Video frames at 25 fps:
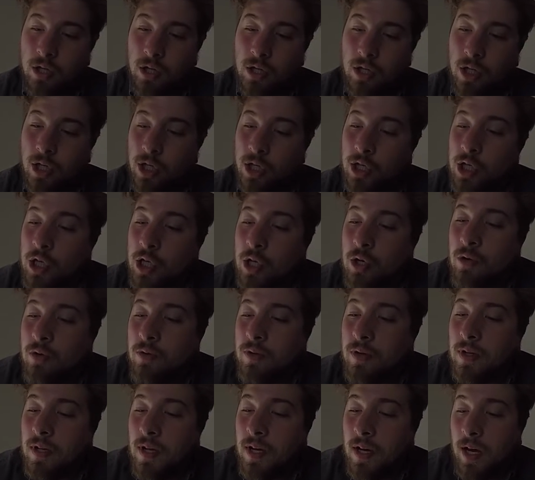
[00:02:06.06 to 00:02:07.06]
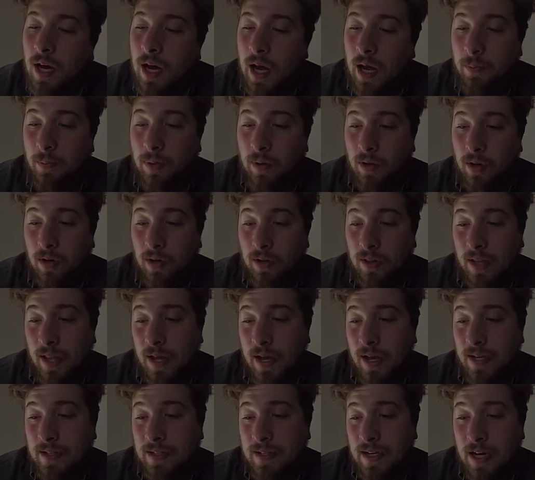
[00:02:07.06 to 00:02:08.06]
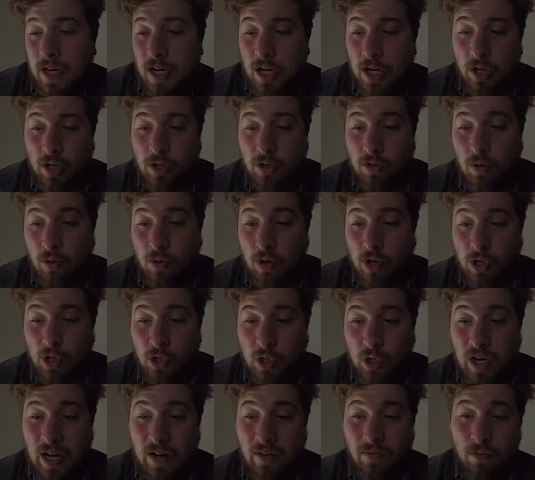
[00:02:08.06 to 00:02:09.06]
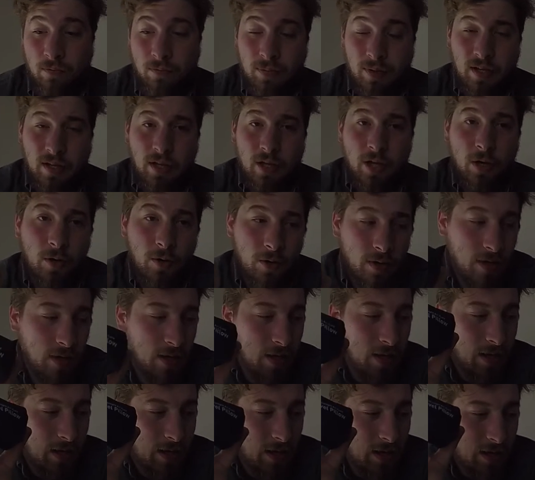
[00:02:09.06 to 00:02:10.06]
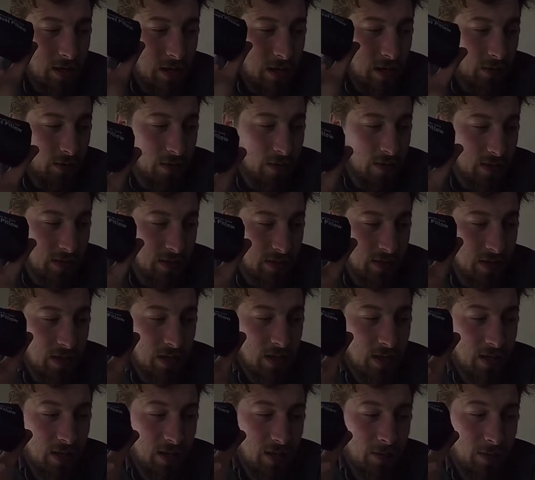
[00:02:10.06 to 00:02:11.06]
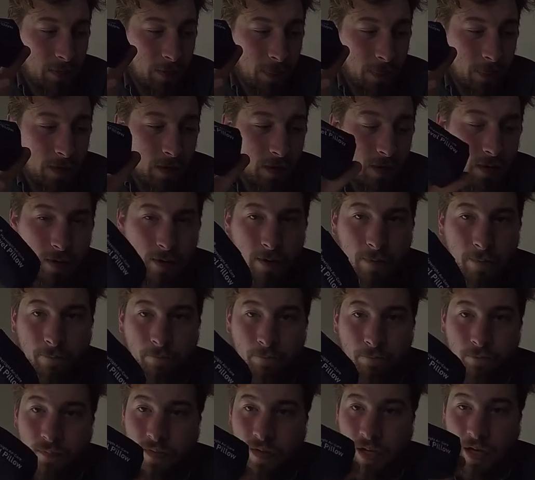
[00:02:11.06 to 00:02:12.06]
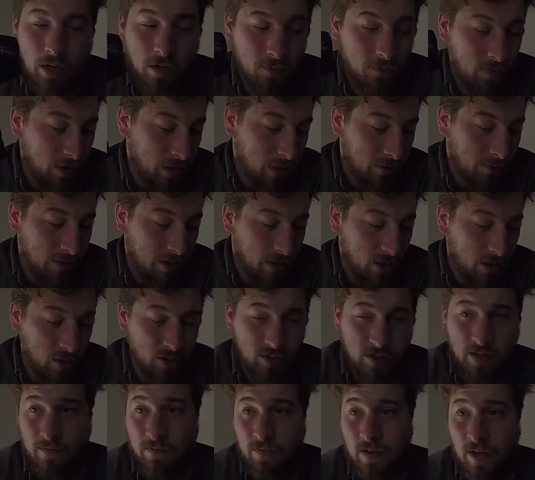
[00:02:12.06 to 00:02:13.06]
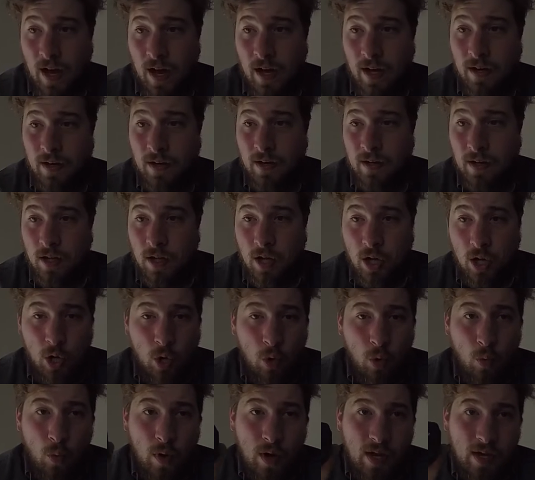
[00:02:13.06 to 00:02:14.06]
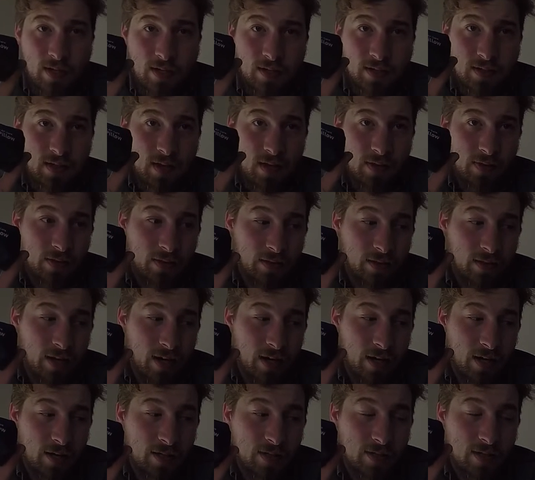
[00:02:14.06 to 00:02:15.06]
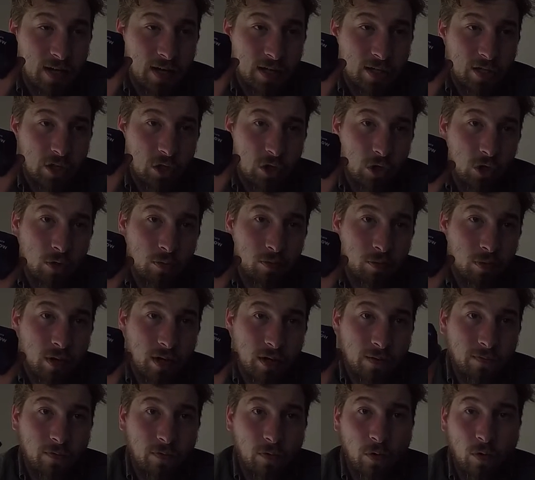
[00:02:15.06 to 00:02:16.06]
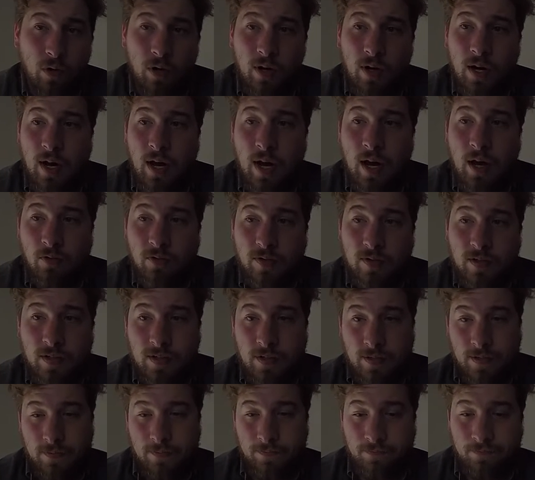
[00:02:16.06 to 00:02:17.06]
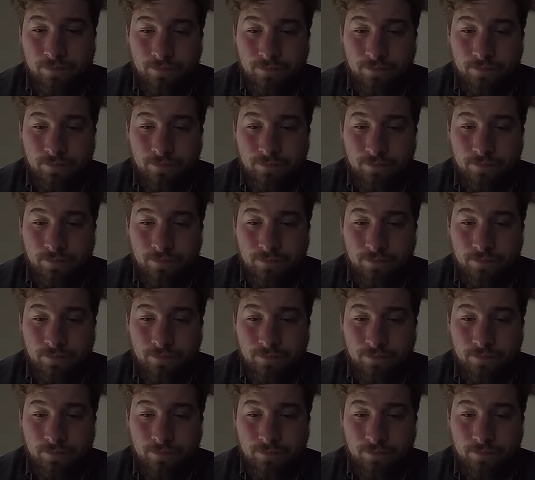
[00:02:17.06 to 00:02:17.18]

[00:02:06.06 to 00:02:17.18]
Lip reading: Cocoon Hyper Light Air Core Travel Pillow. Now this thing, out of all the pillows I've gotten, weighs the lightest at 2.4 ounces.